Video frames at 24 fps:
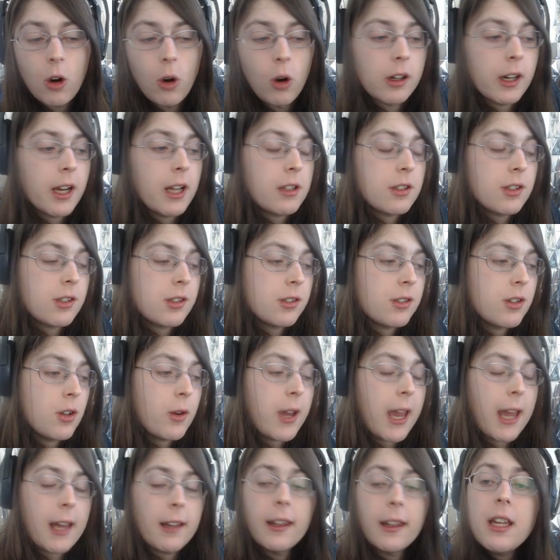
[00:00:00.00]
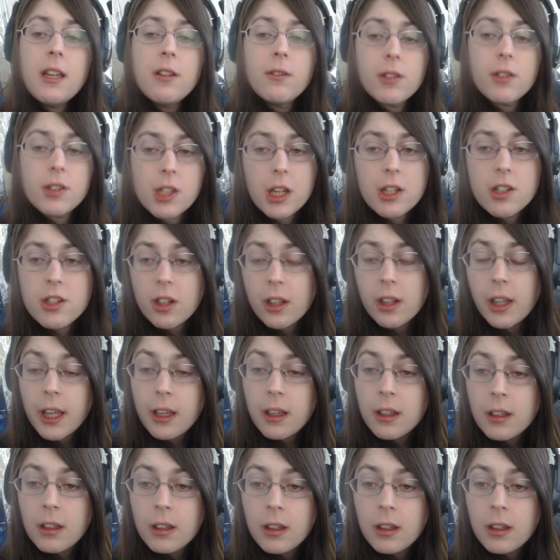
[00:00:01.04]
or else you can't leave, essentially.